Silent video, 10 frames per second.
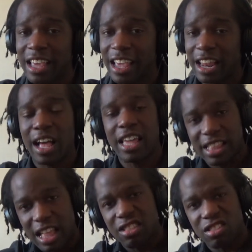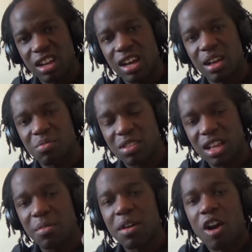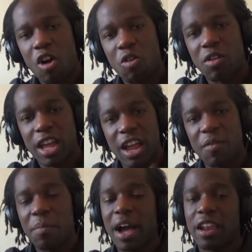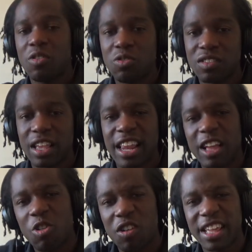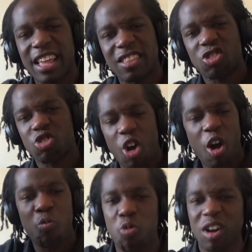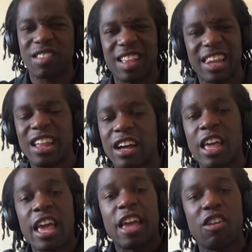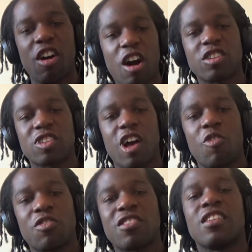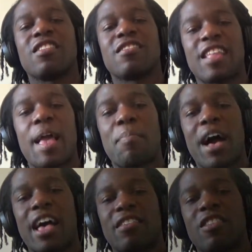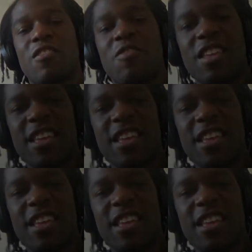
And I hit that thumbs up on everybody who said they're going to get the Star Wars Deluxe. And also, stay positive.